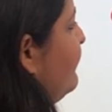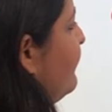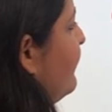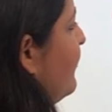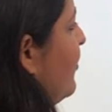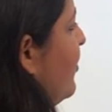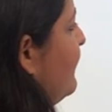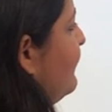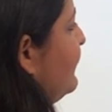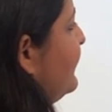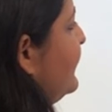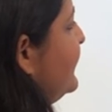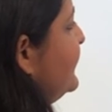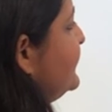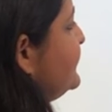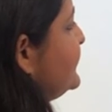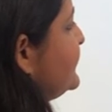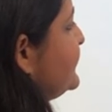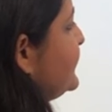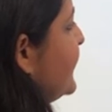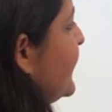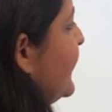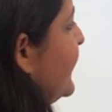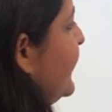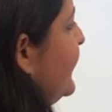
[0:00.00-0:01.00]
from this
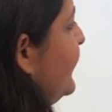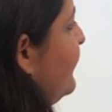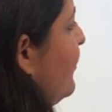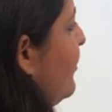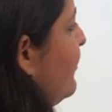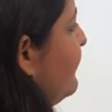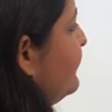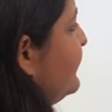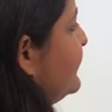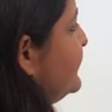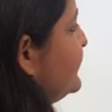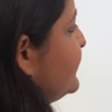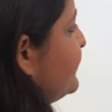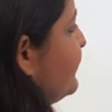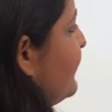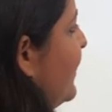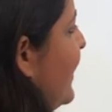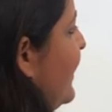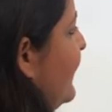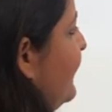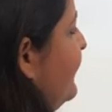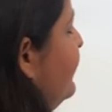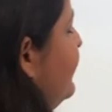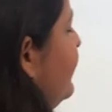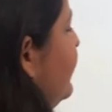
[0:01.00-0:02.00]
side of the
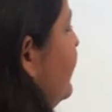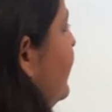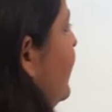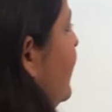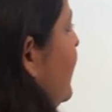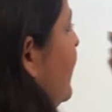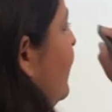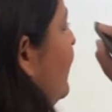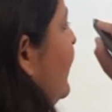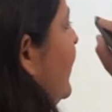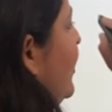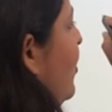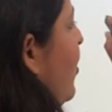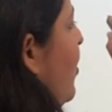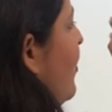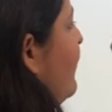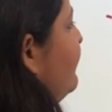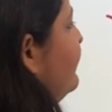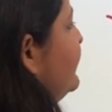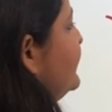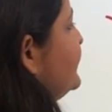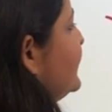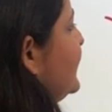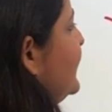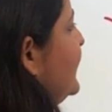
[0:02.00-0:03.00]
strand will
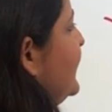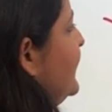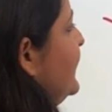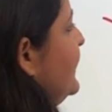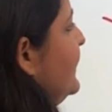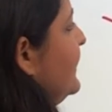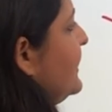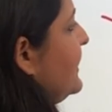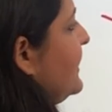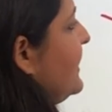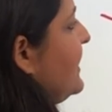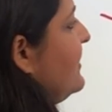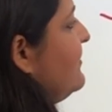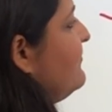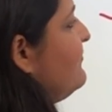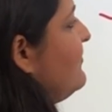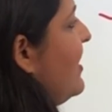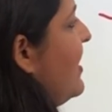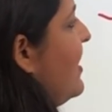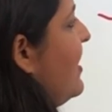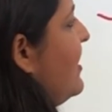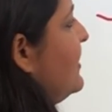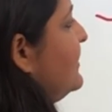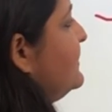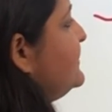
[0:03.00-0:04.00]
obviously give
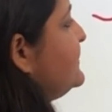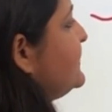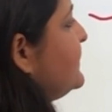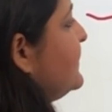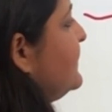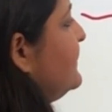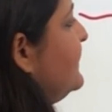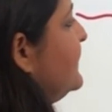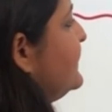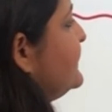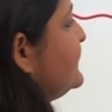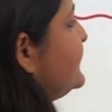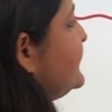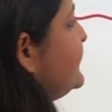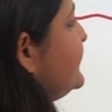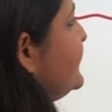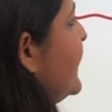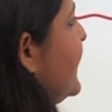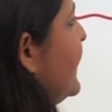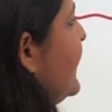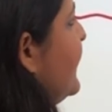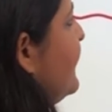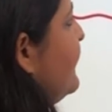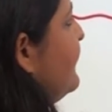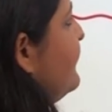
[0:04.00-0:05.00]
us the
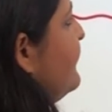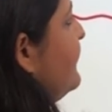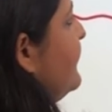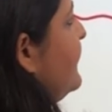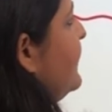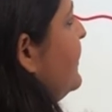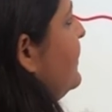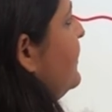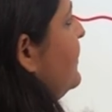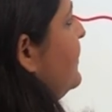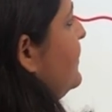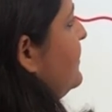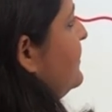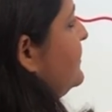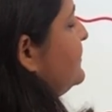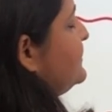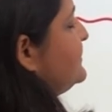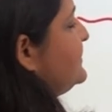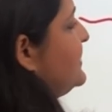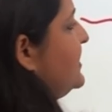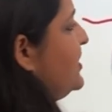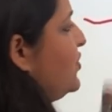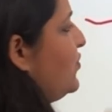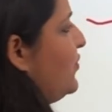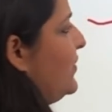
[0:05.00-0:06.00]
same
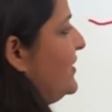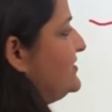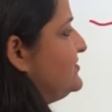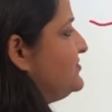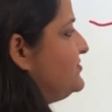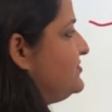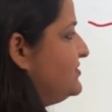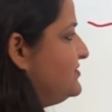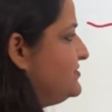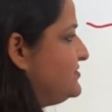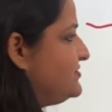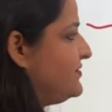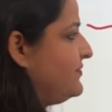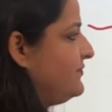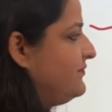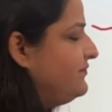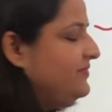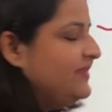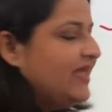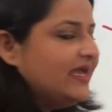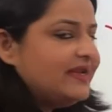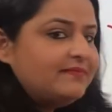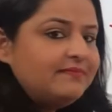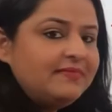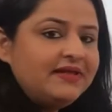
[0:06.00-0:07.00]
sequences.
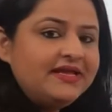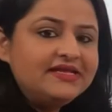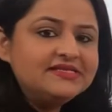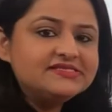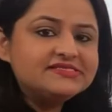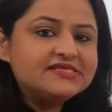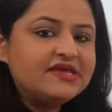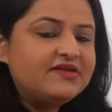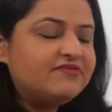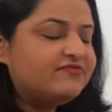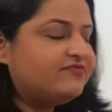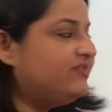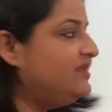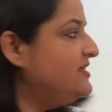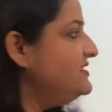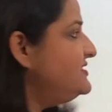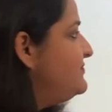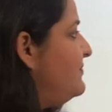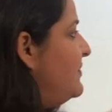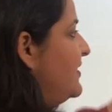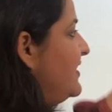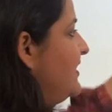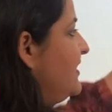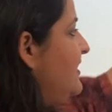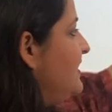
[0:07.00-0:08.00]
That means if this
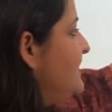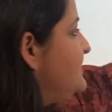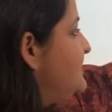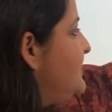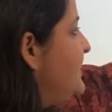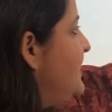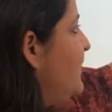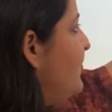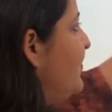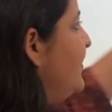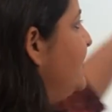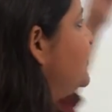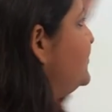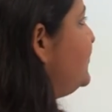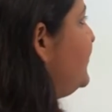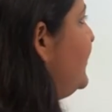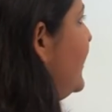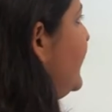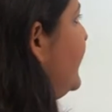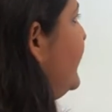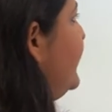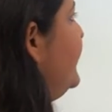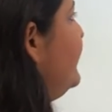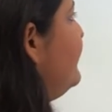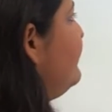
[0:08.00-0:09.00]
particular sequence we
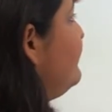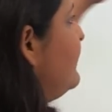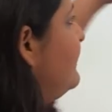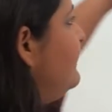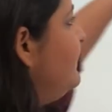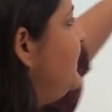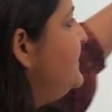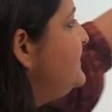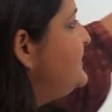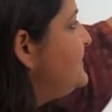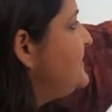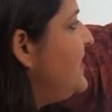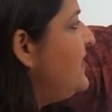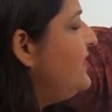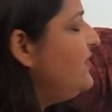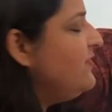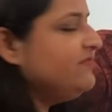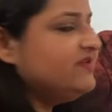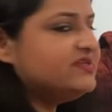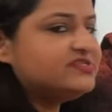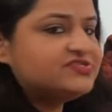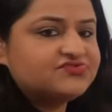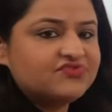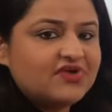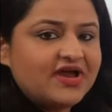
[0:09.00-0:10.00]
are reading from this side of
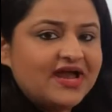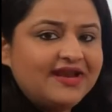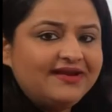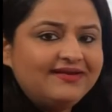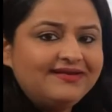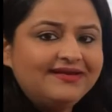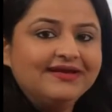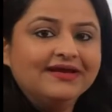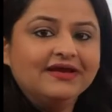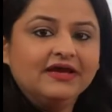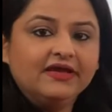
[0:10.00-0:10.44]
the strand,